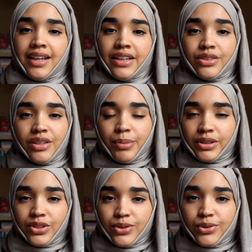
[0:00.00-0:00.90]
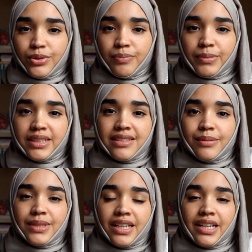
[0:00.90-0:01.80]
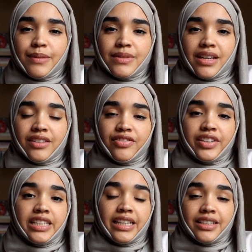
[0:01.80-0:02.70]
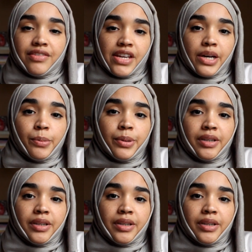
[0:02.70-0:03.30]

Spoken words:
I don't know about you, but sometimes I feel like giving up,